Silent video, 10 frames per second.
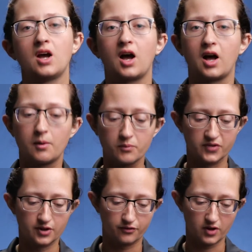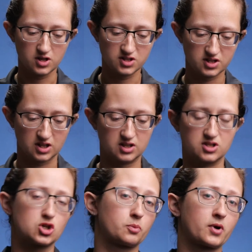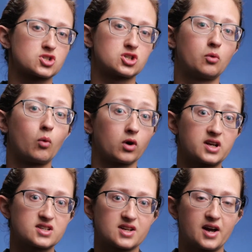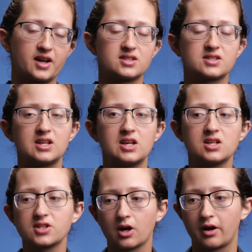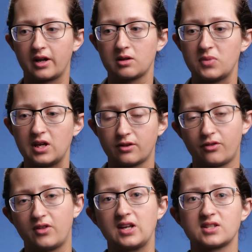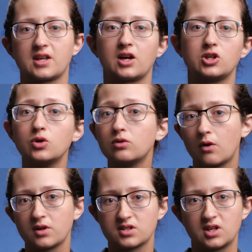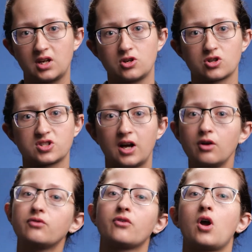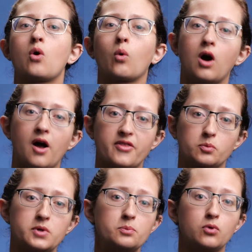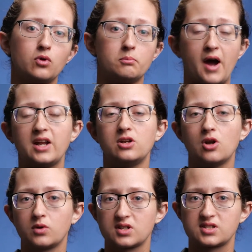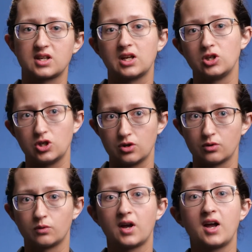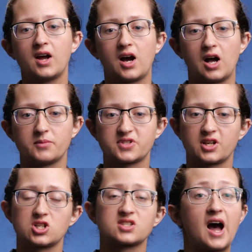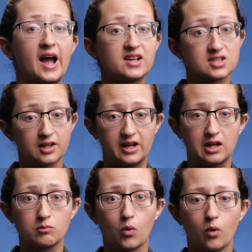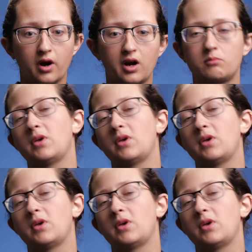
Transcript: The first is your personal warning signs. These are going to be the things that you notice in yourself or other people might notice in you, such as isolating more,